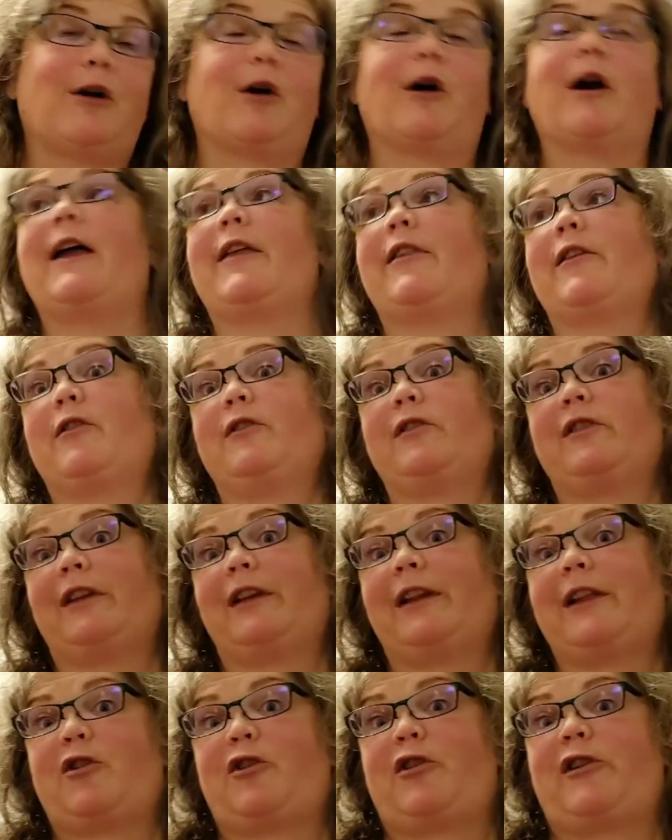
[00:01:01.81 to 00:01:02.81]
or other
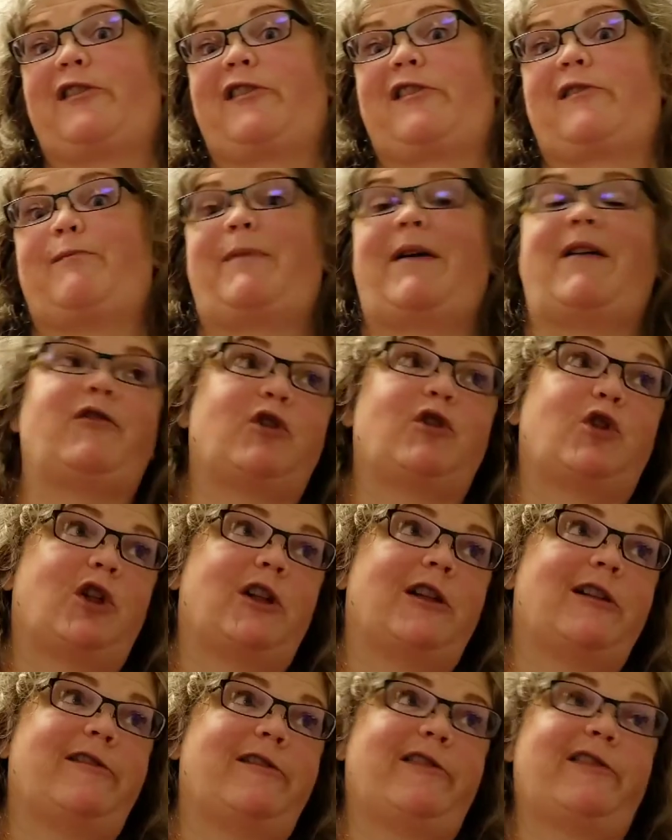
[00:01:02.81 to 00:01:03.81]
delicious
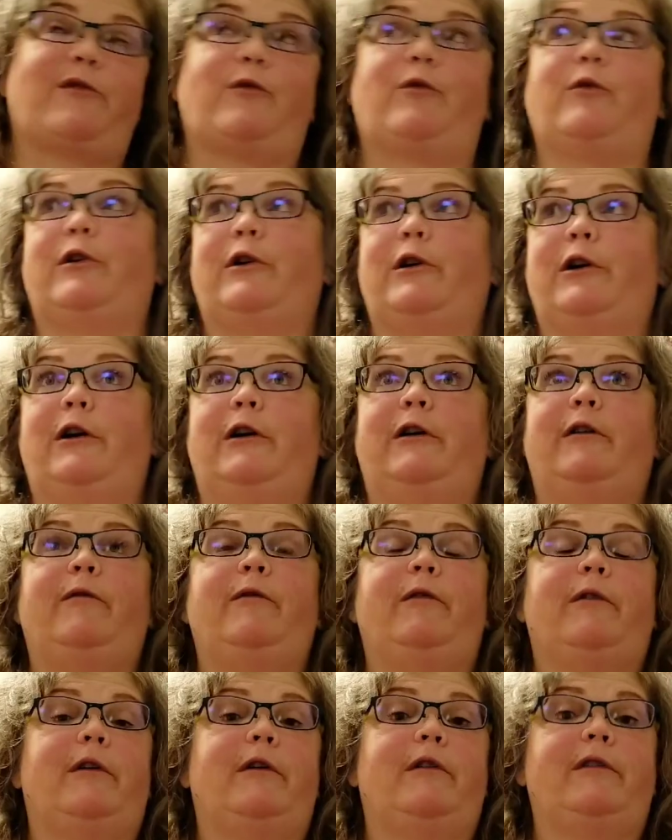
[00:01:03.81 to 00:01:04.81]
beverages or
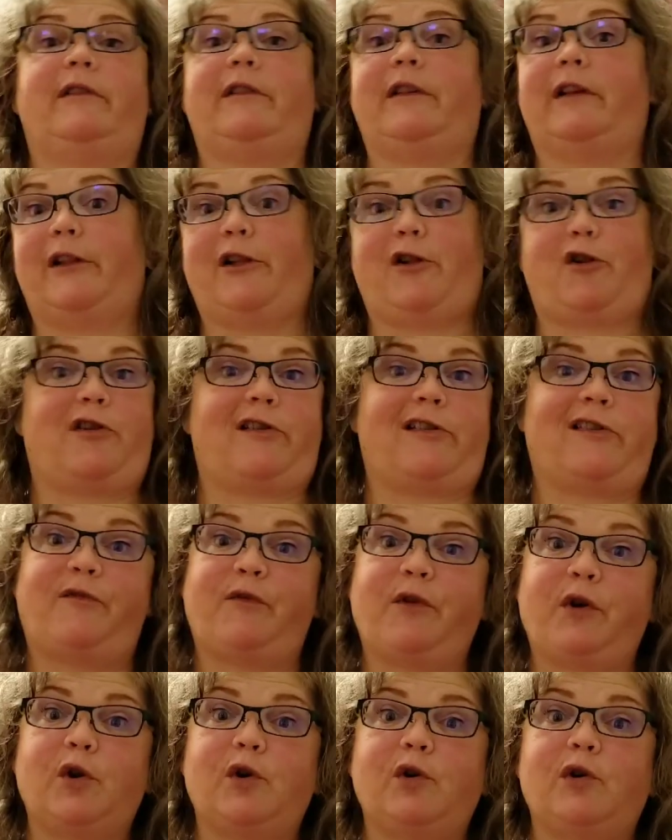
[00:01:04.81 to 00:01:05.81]
delicious
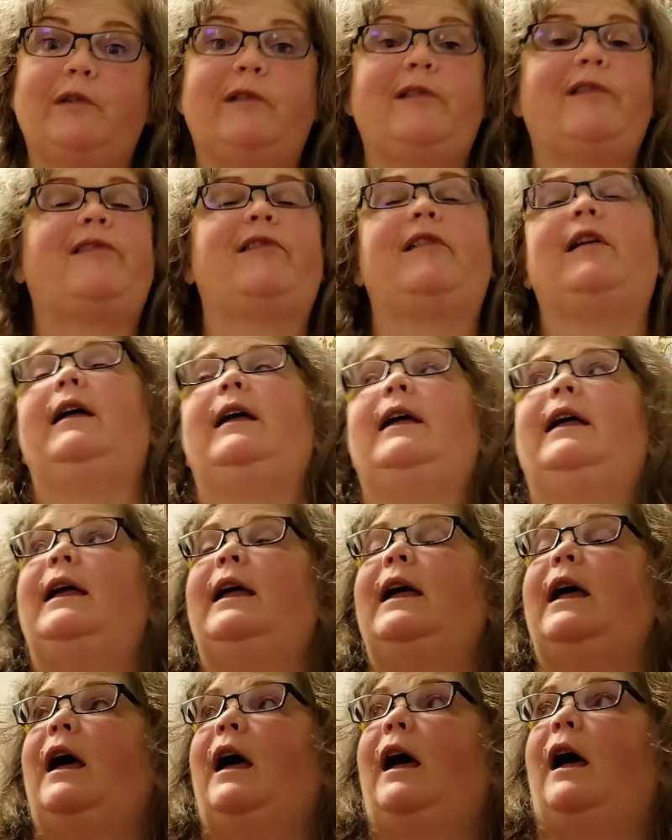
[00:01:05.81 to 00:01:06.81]
foods,
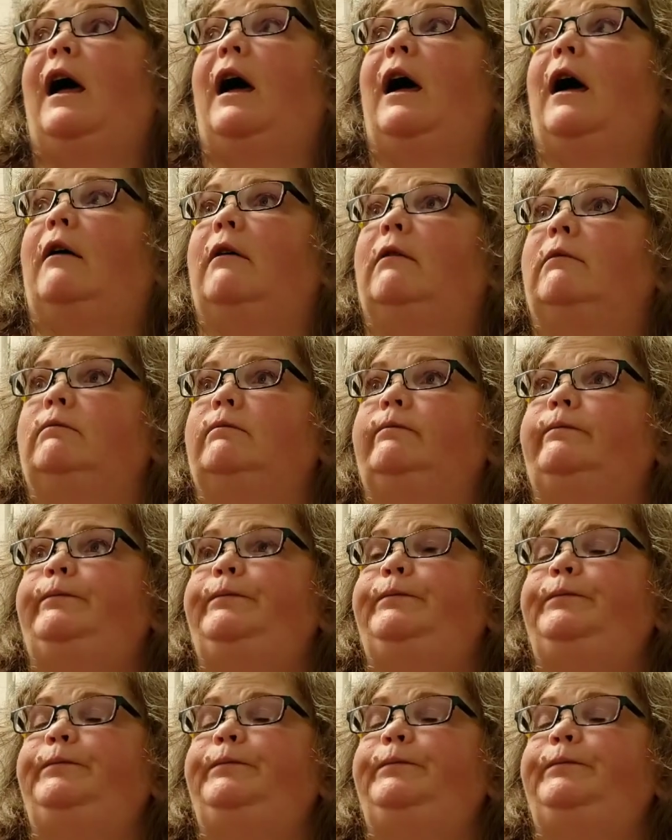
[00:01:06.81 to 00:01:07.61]
and